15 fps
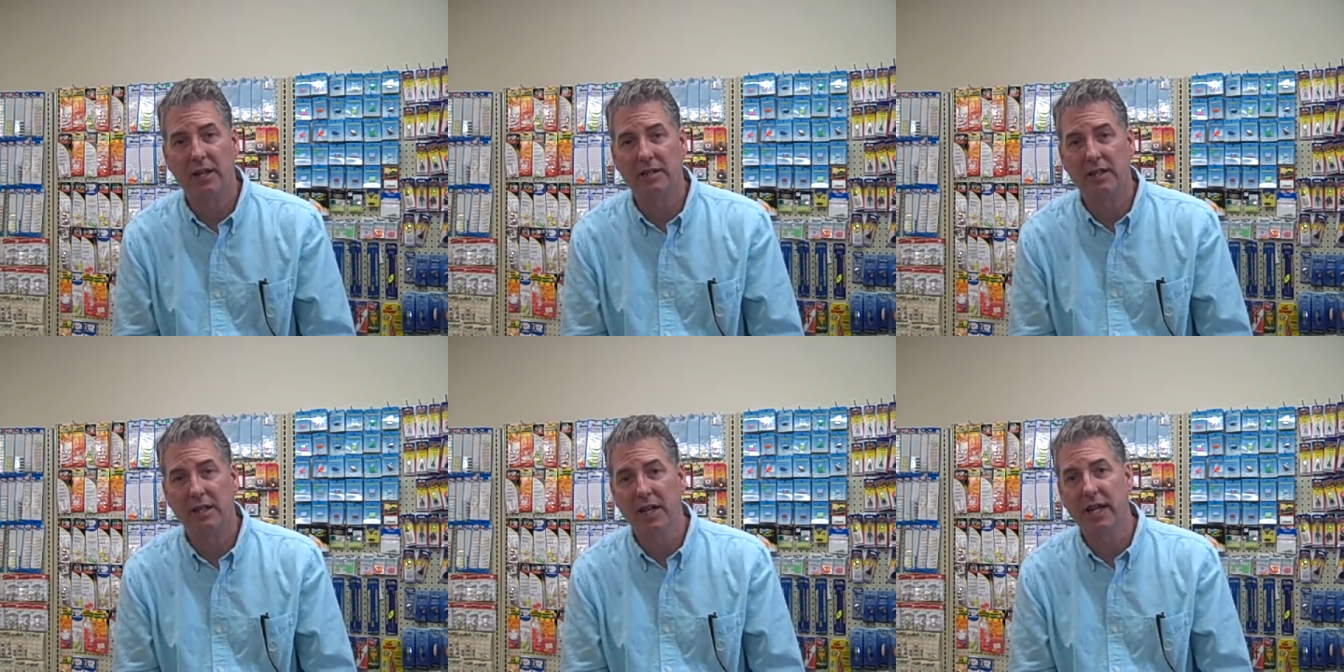
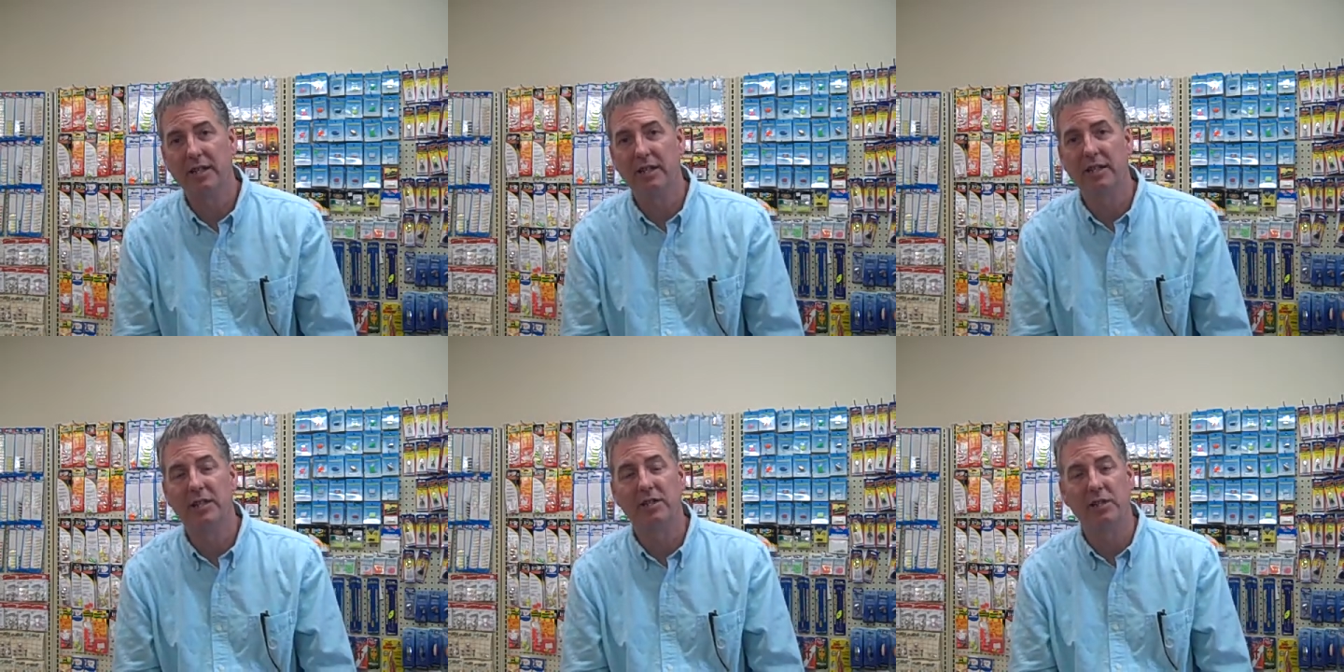it's
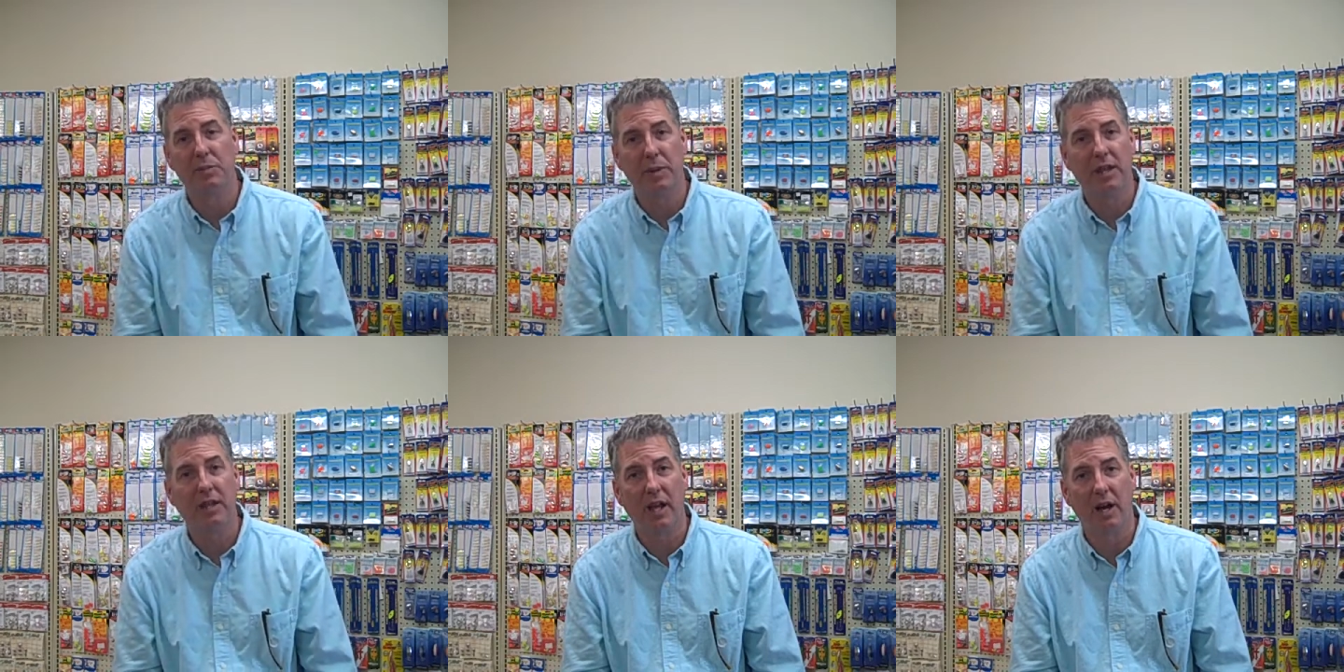connected to
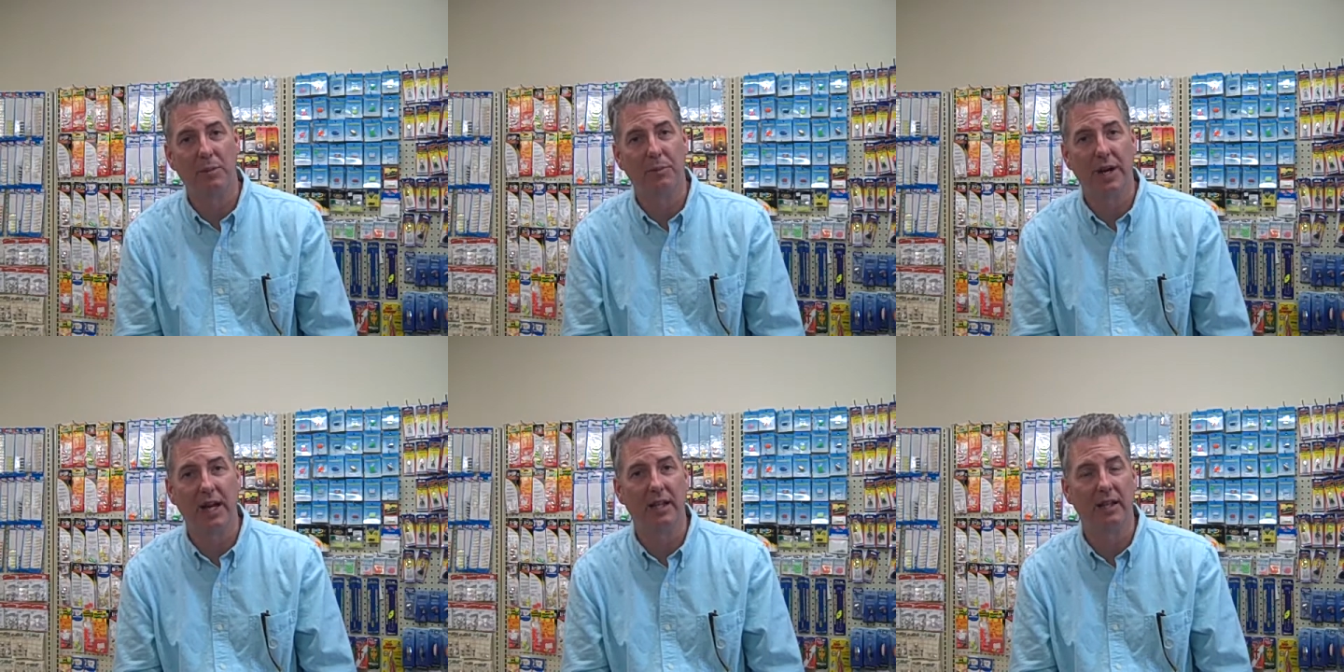Smithtown
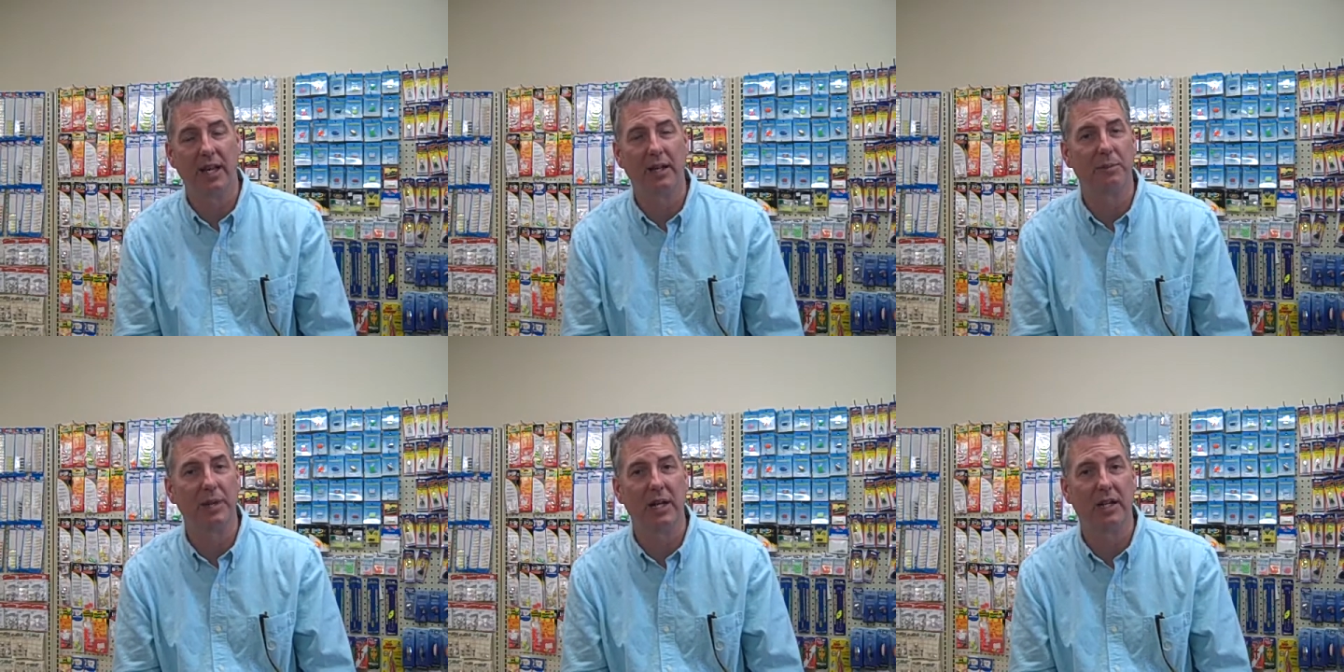Bay and
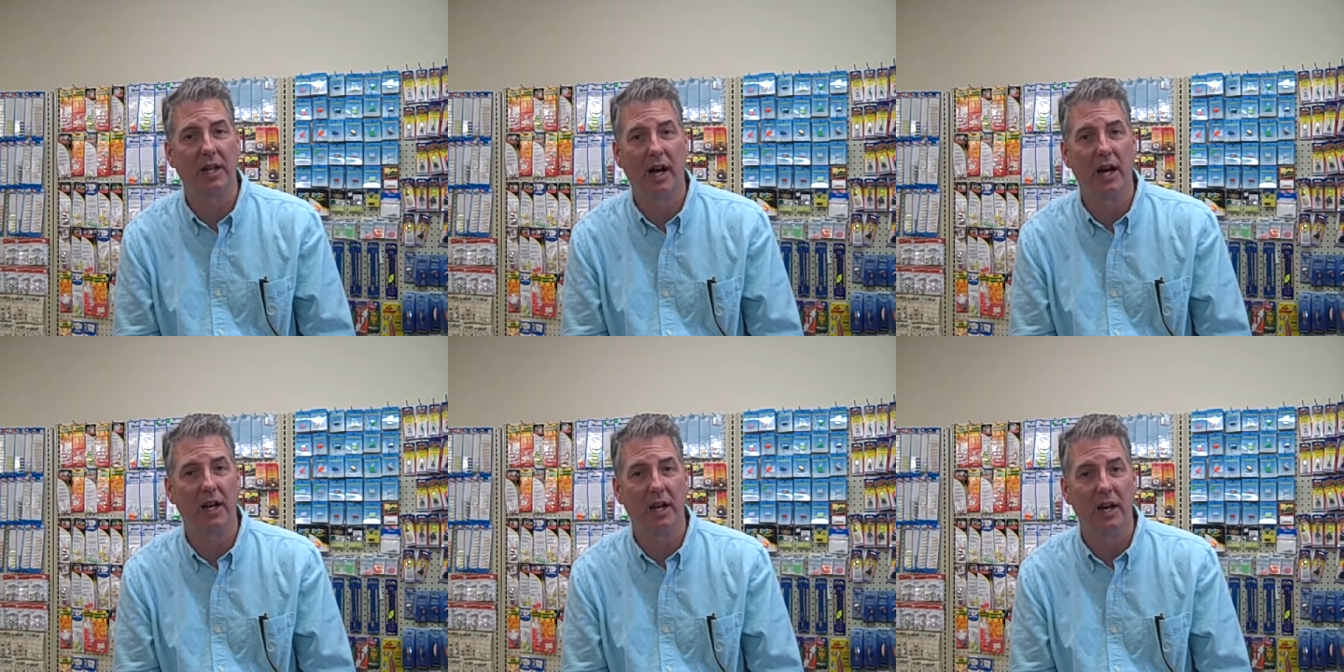Lake
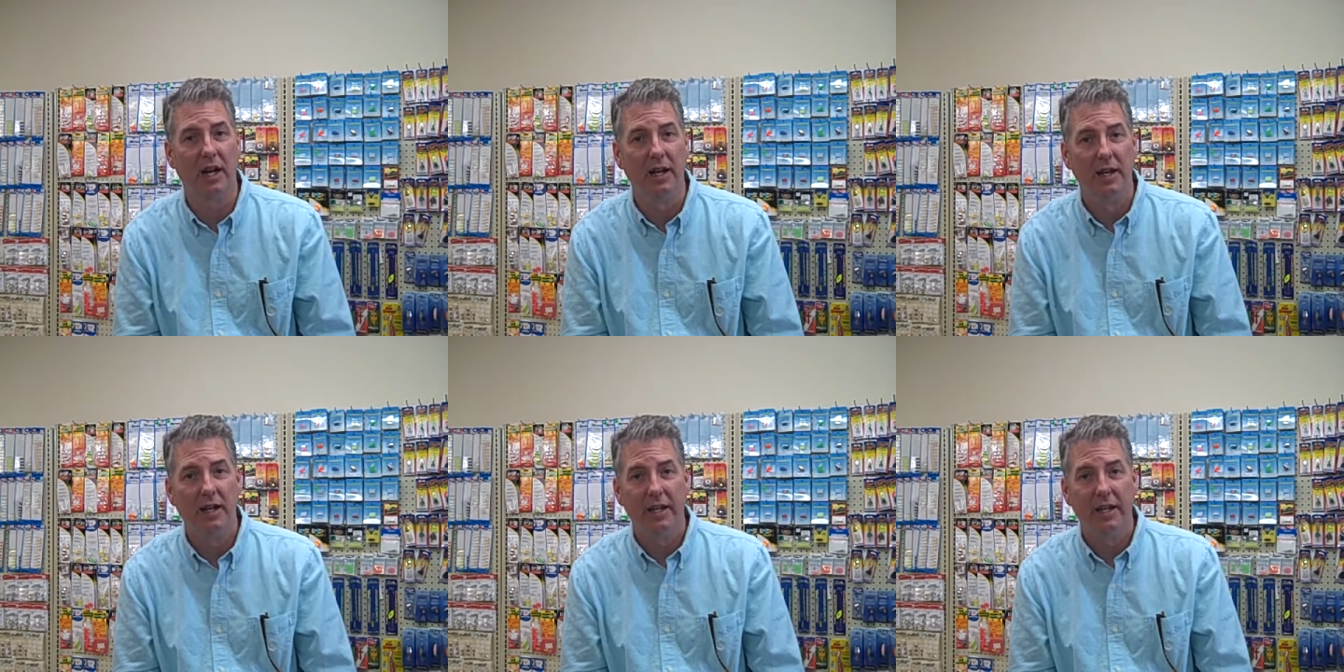Minnetonka.